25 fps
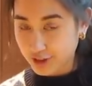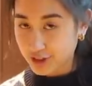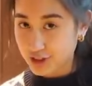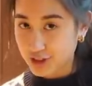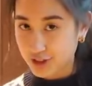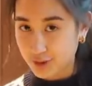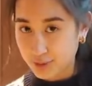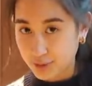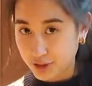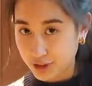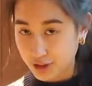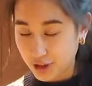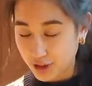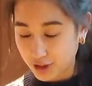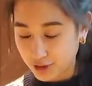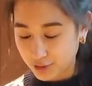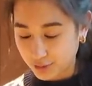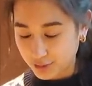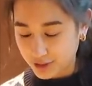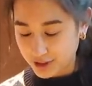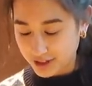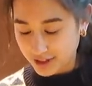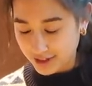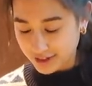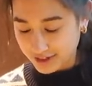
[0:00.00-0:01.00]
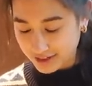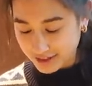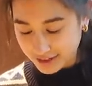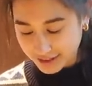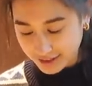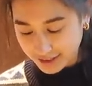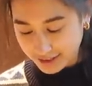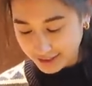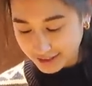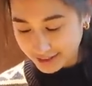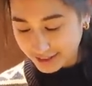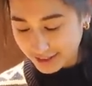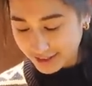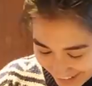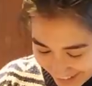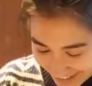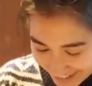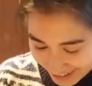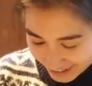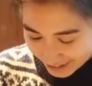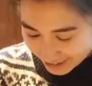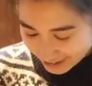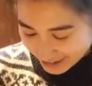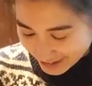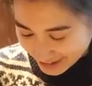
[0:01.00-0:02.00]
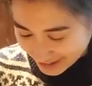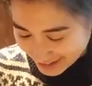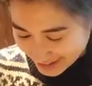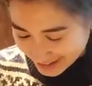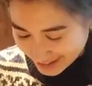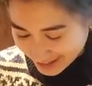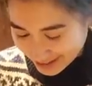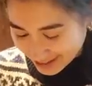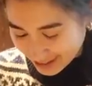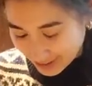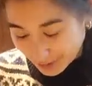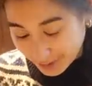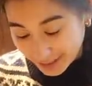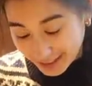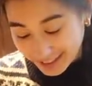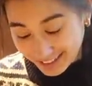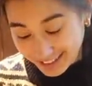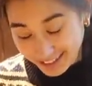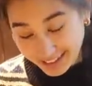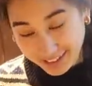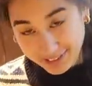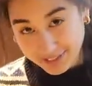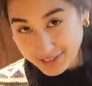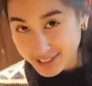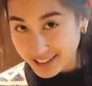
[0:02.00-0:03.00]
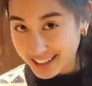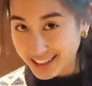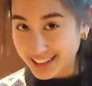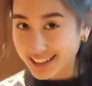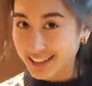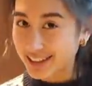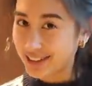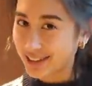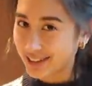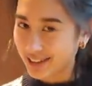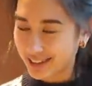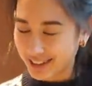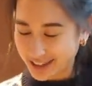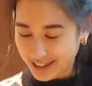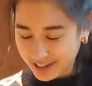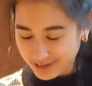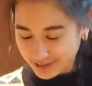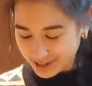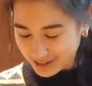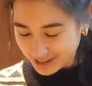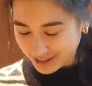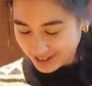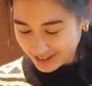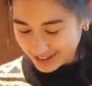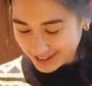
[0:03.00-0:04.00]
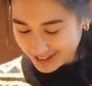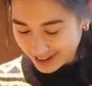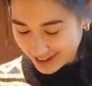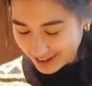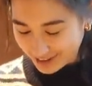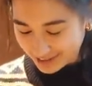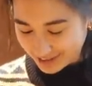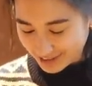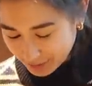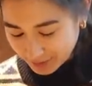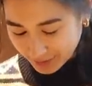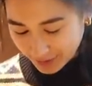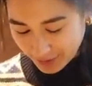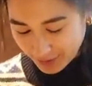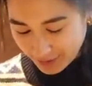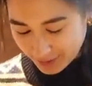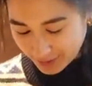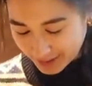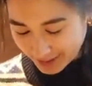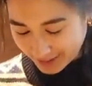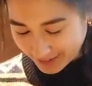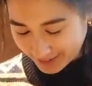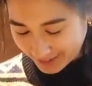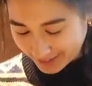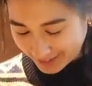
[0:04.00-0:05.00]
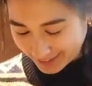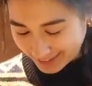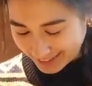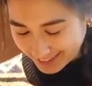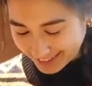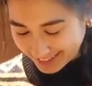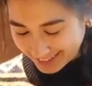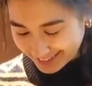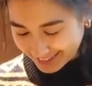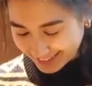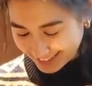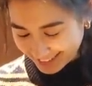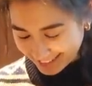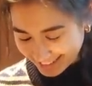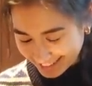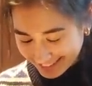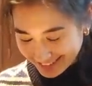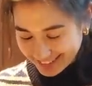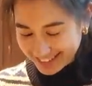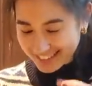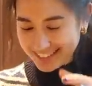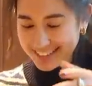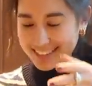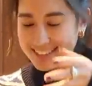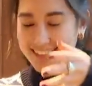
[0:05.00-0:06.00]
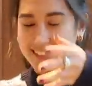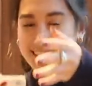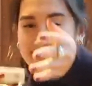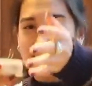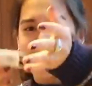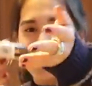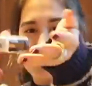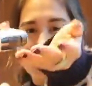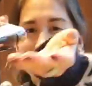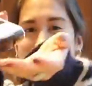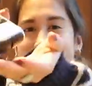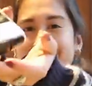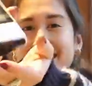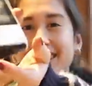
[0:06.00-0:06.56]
some of the other ones I've seen. Christmas is a little bit giving. You gotta give to yourself. Oh my god. Guys,